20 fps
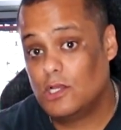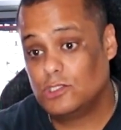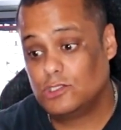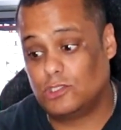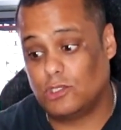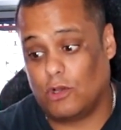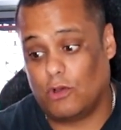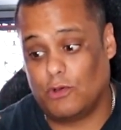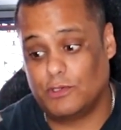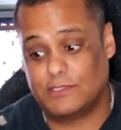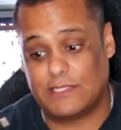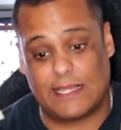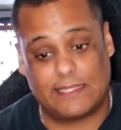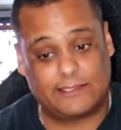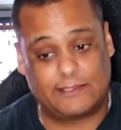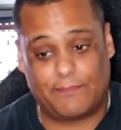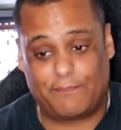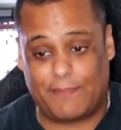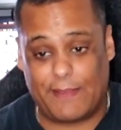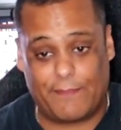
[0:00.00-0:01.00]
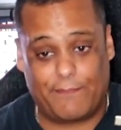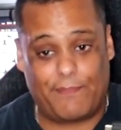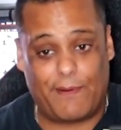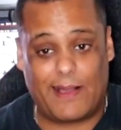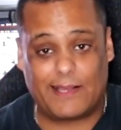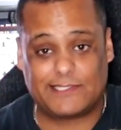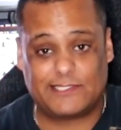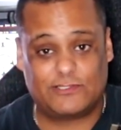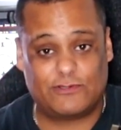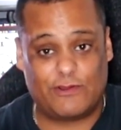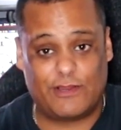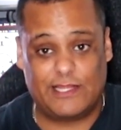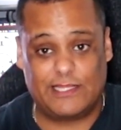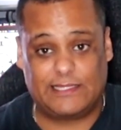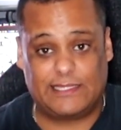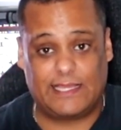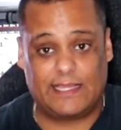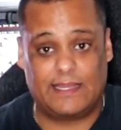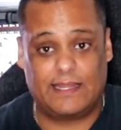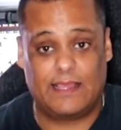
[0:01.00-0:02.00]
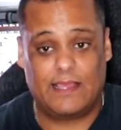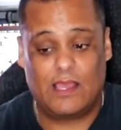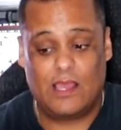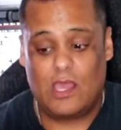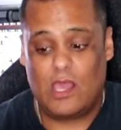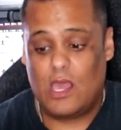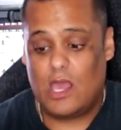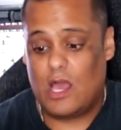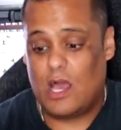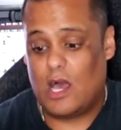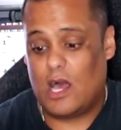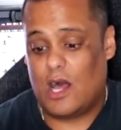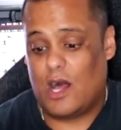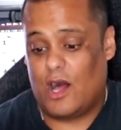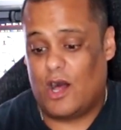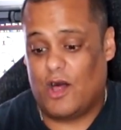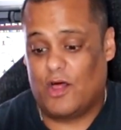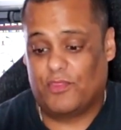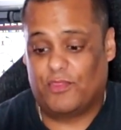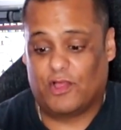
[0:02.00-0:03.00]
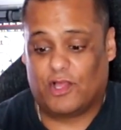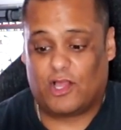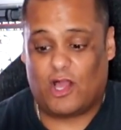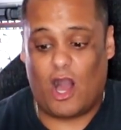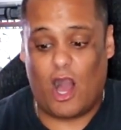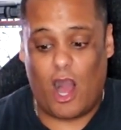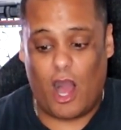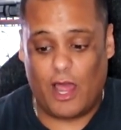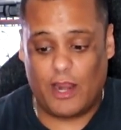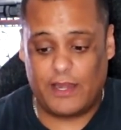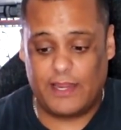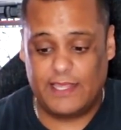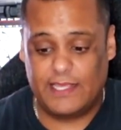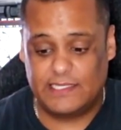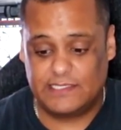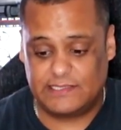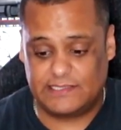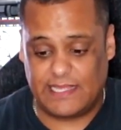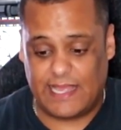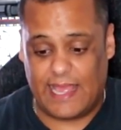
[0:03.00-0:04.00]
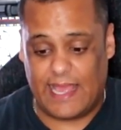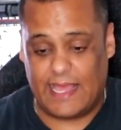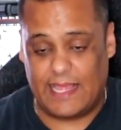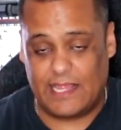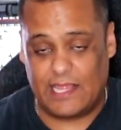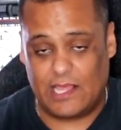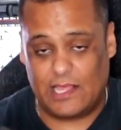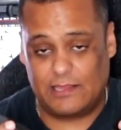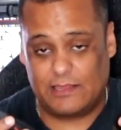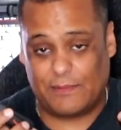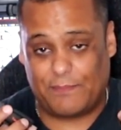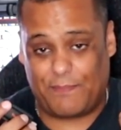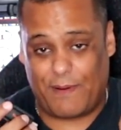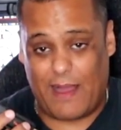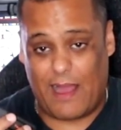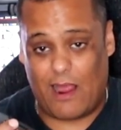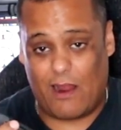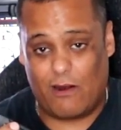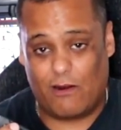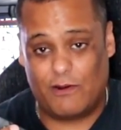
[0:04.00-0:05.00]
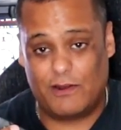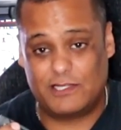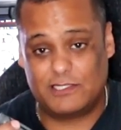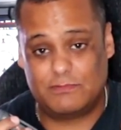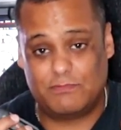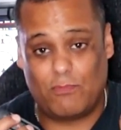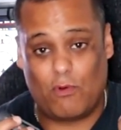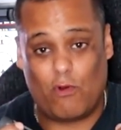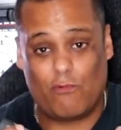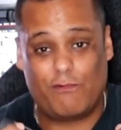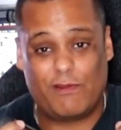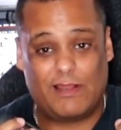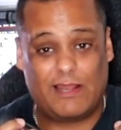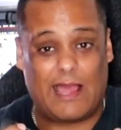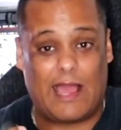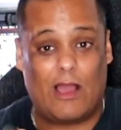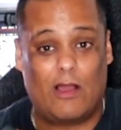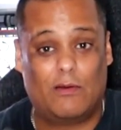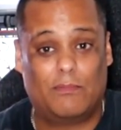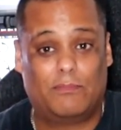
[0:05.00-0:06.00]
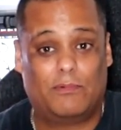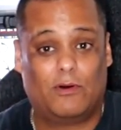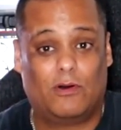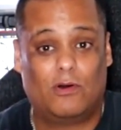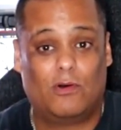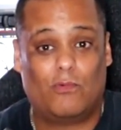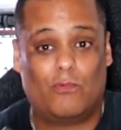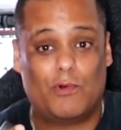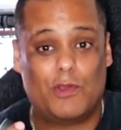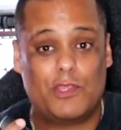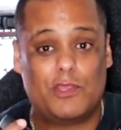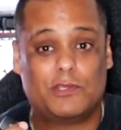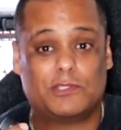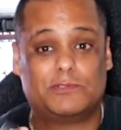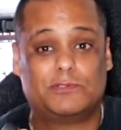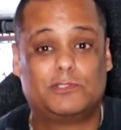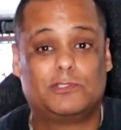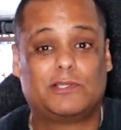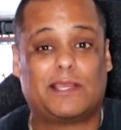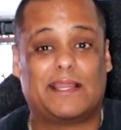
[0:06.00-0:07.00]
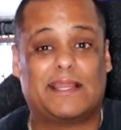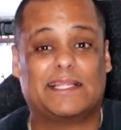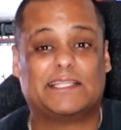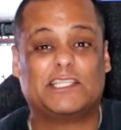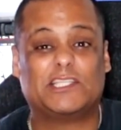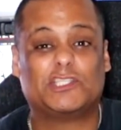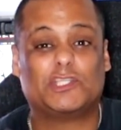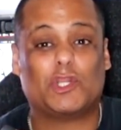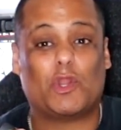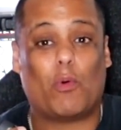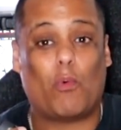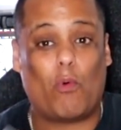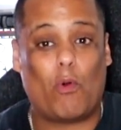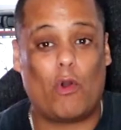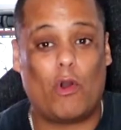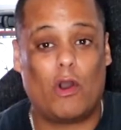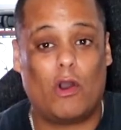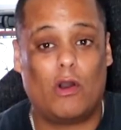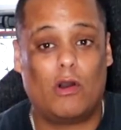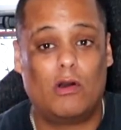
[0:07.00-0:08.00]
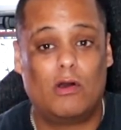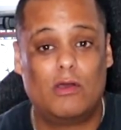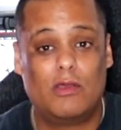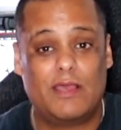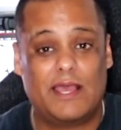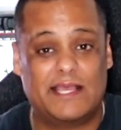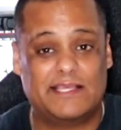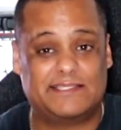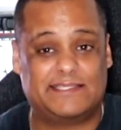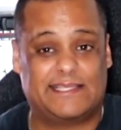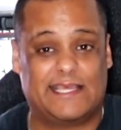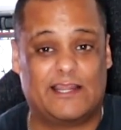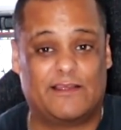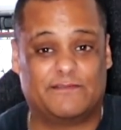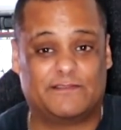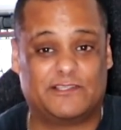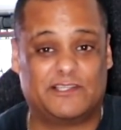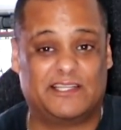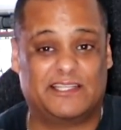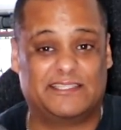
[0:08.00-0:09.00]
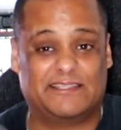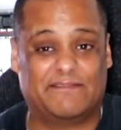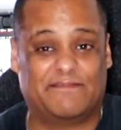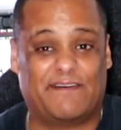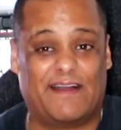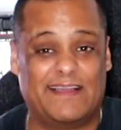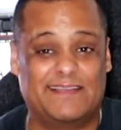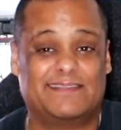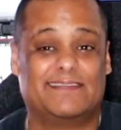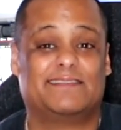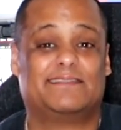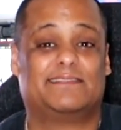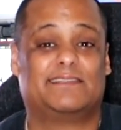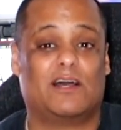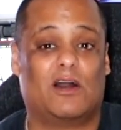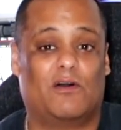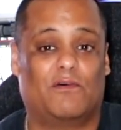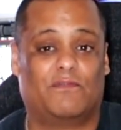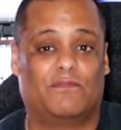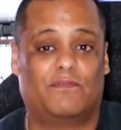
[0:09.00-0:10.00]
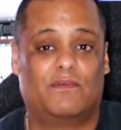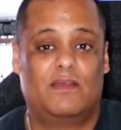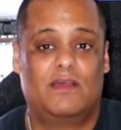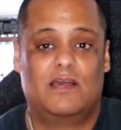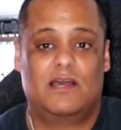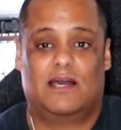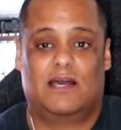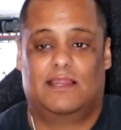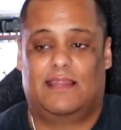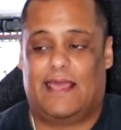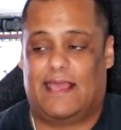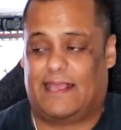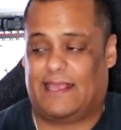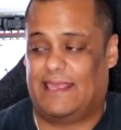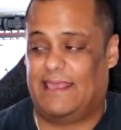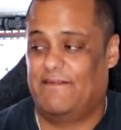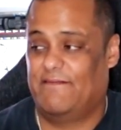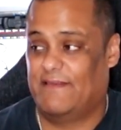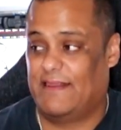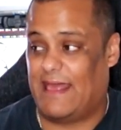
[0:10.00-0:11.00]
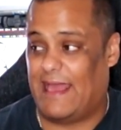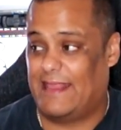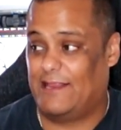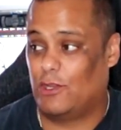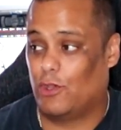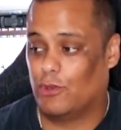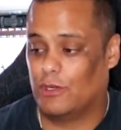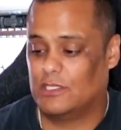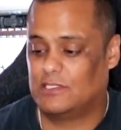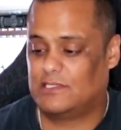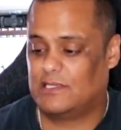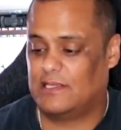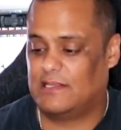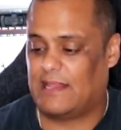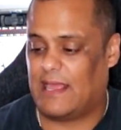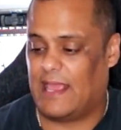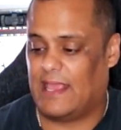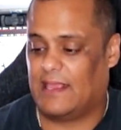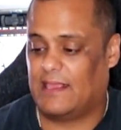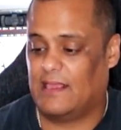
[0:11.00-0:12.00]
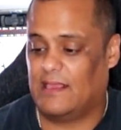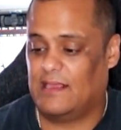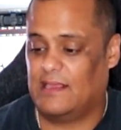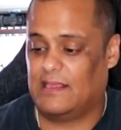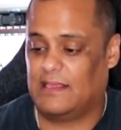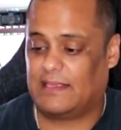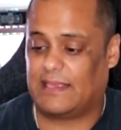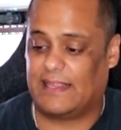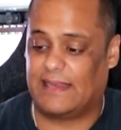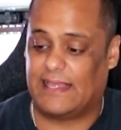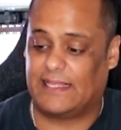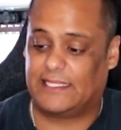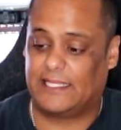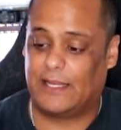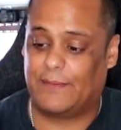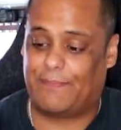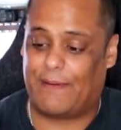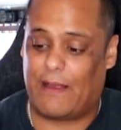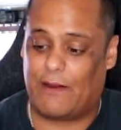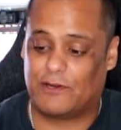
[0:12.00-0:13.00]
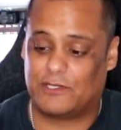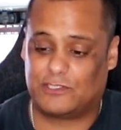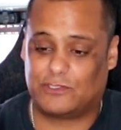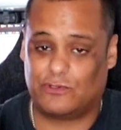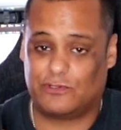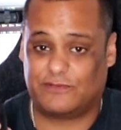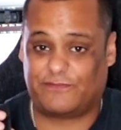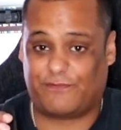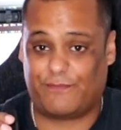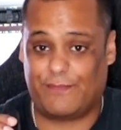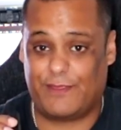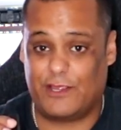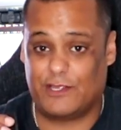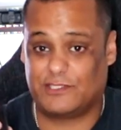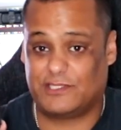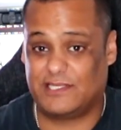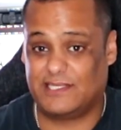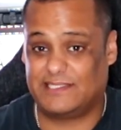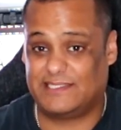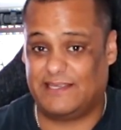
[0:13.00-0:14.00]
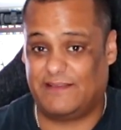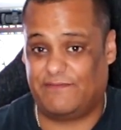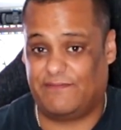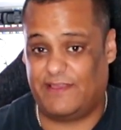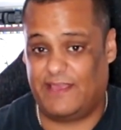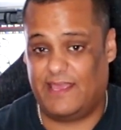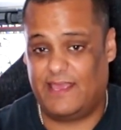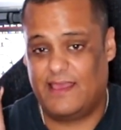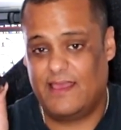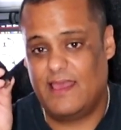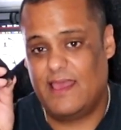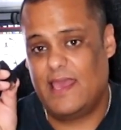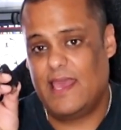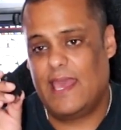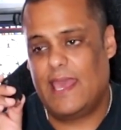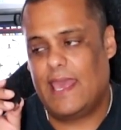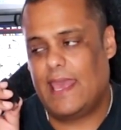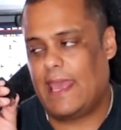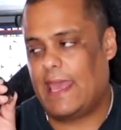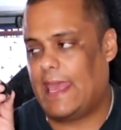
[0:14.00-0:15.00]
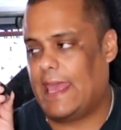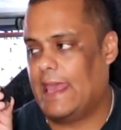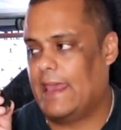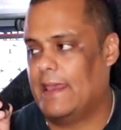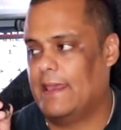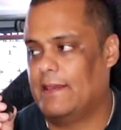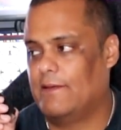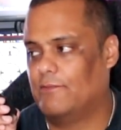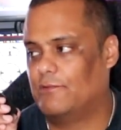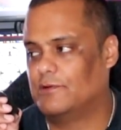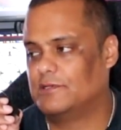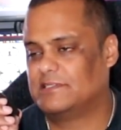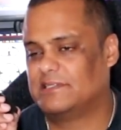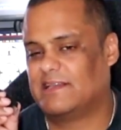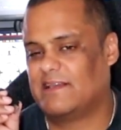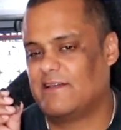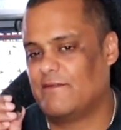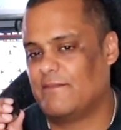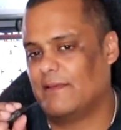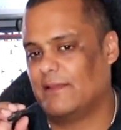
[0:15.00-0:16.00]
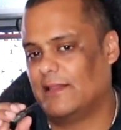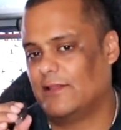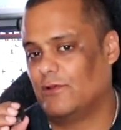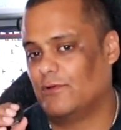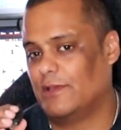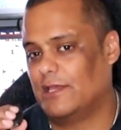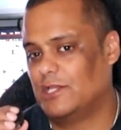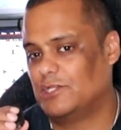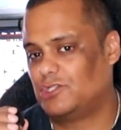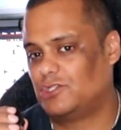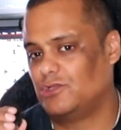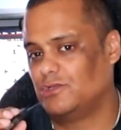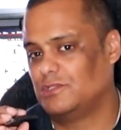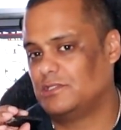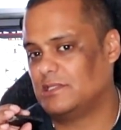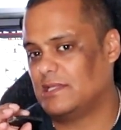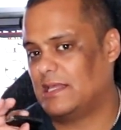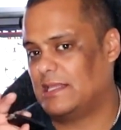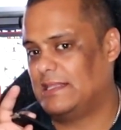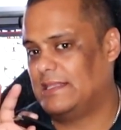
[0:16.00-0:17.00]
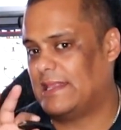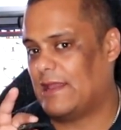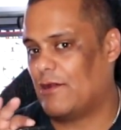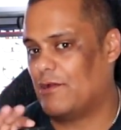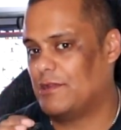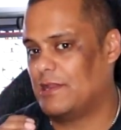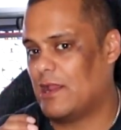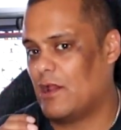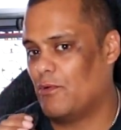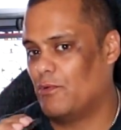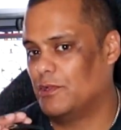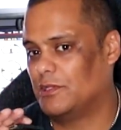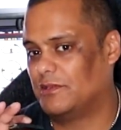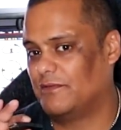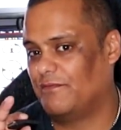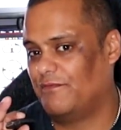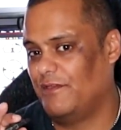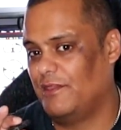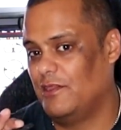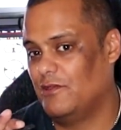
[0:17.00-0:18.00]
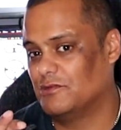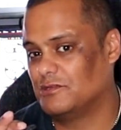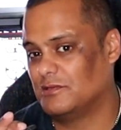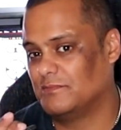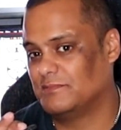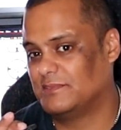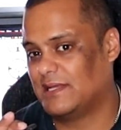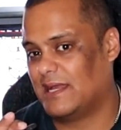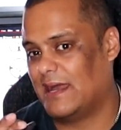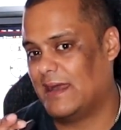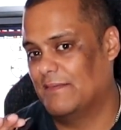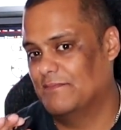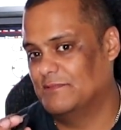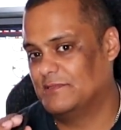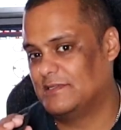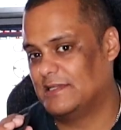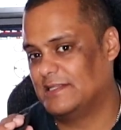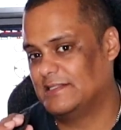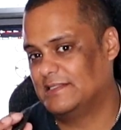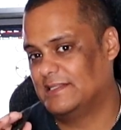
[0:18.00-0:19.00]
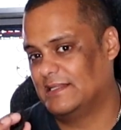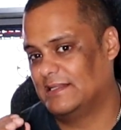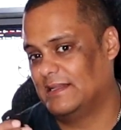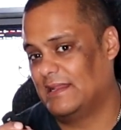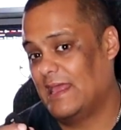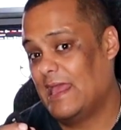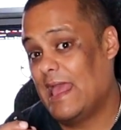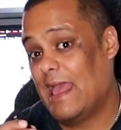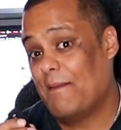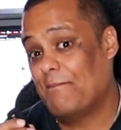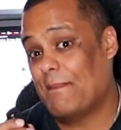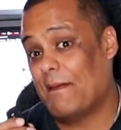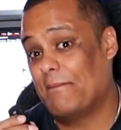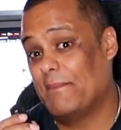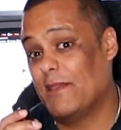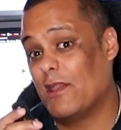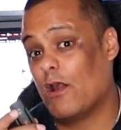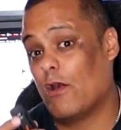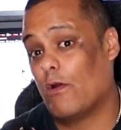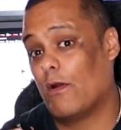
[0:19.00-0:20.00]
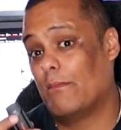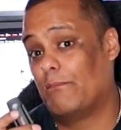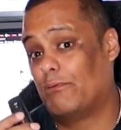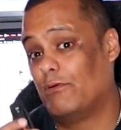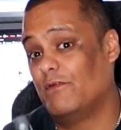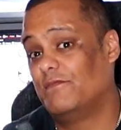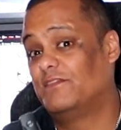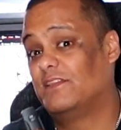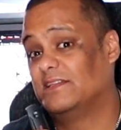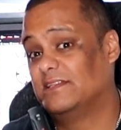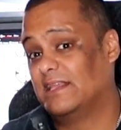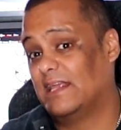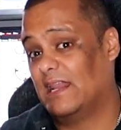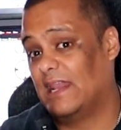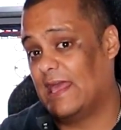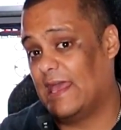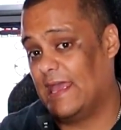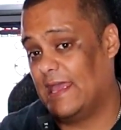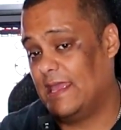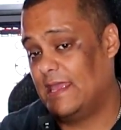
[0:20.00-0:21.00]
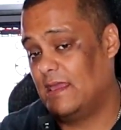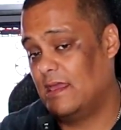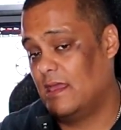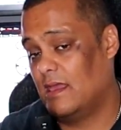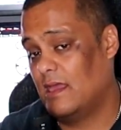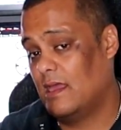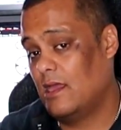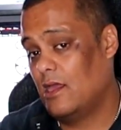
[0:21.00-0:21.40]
So it's not the big boxes or anything. The con is that the power is more reliable when you're connected to the wall instead of to the device itself. Like even I noticed it, like connecting the power source from here to the TV, it was giving me little issues there and there with the video sometimes, and then maybe it'll improve the delay.